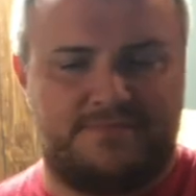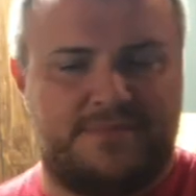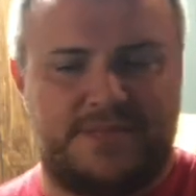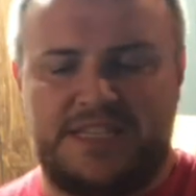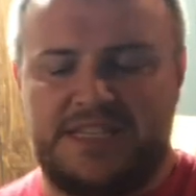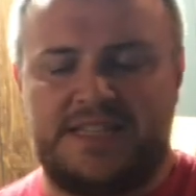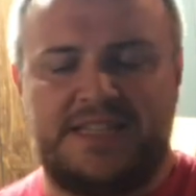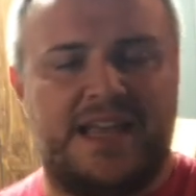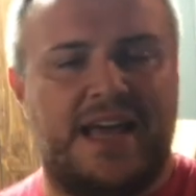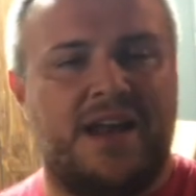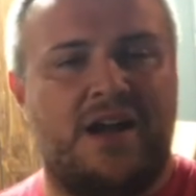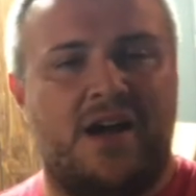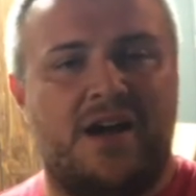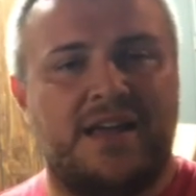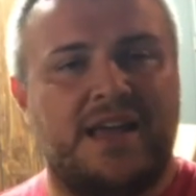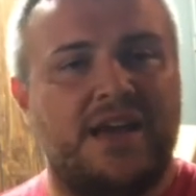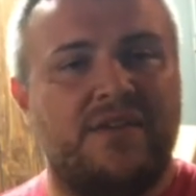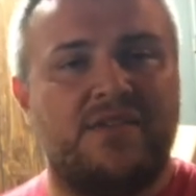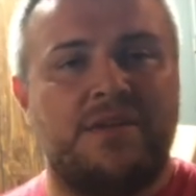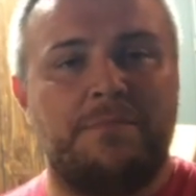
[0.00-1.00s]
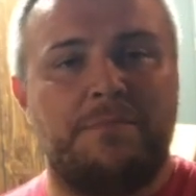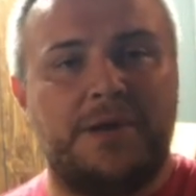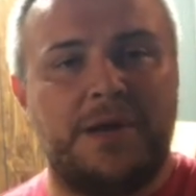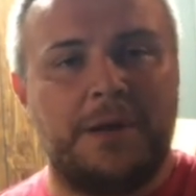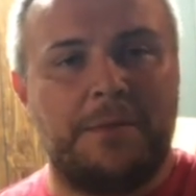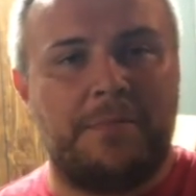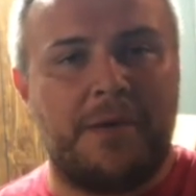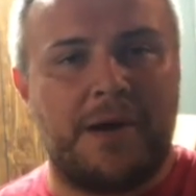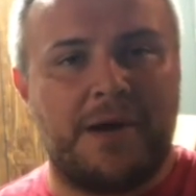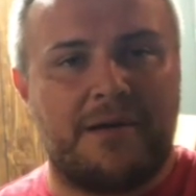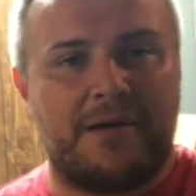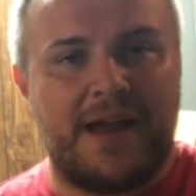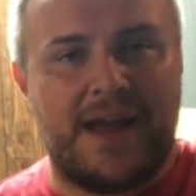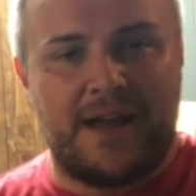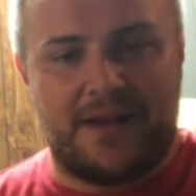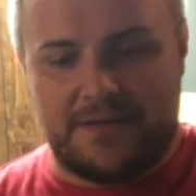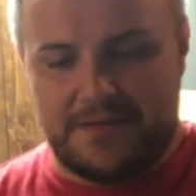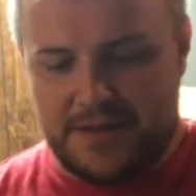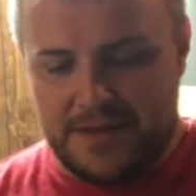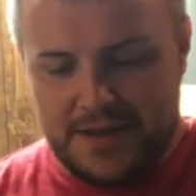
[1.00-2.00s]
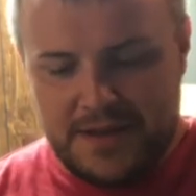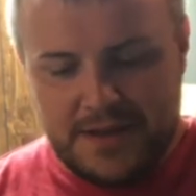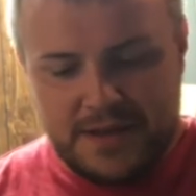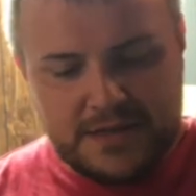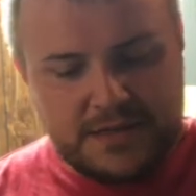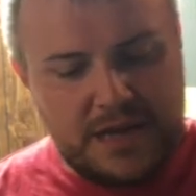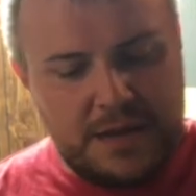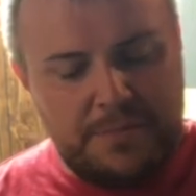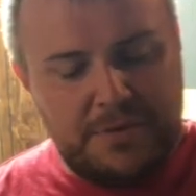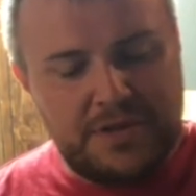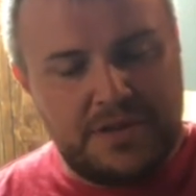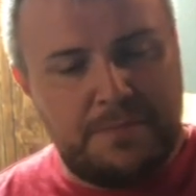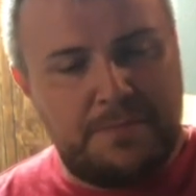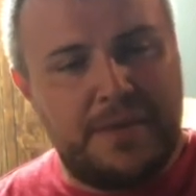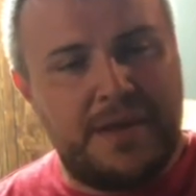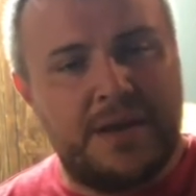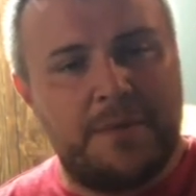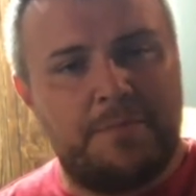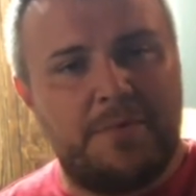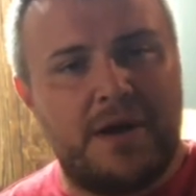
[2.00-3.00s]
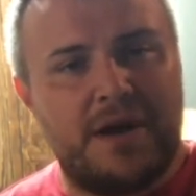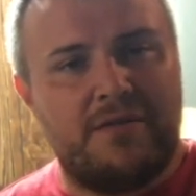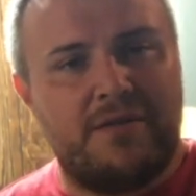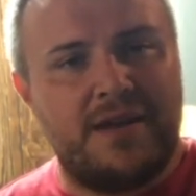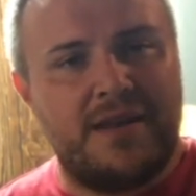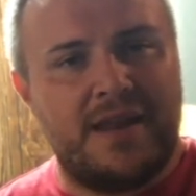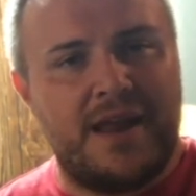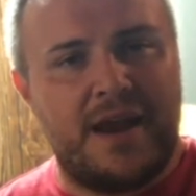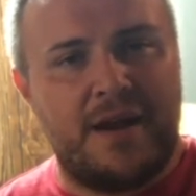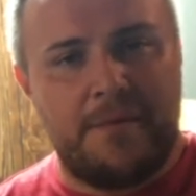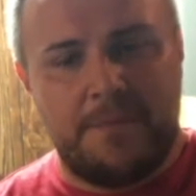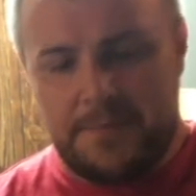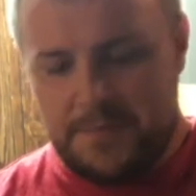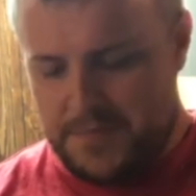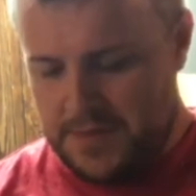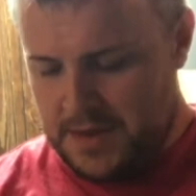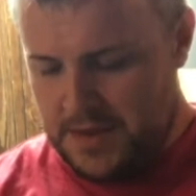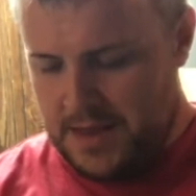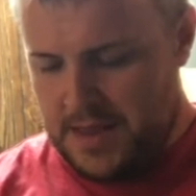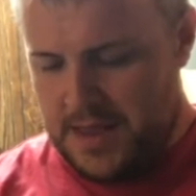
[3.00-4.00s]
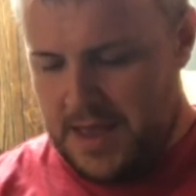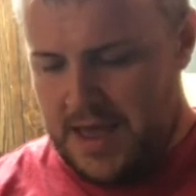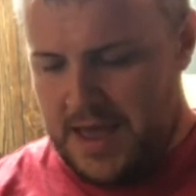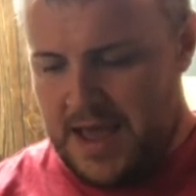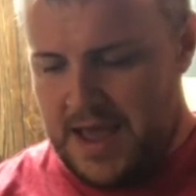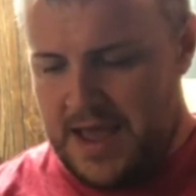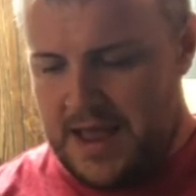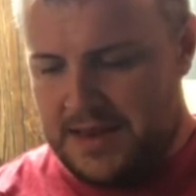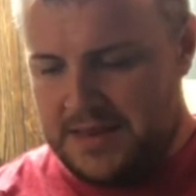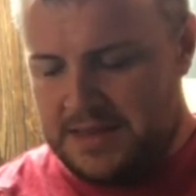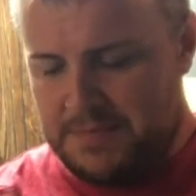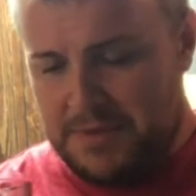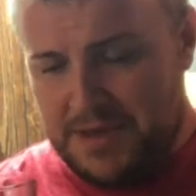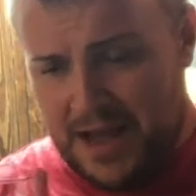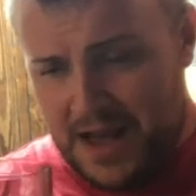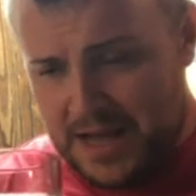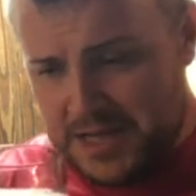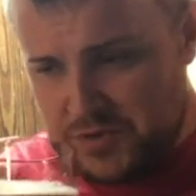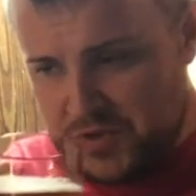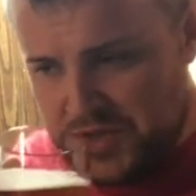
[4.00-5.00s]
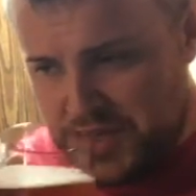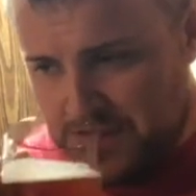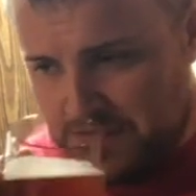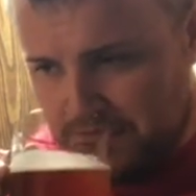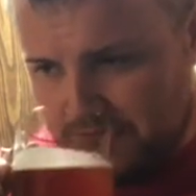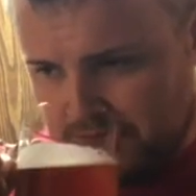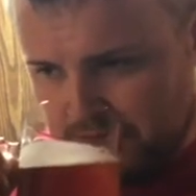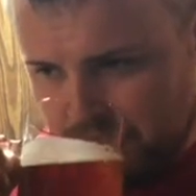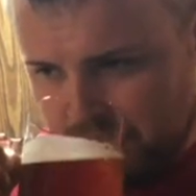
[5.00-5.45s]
set on giving him peanut butter ale. So I put the peanut butter in there, and to be honest with you,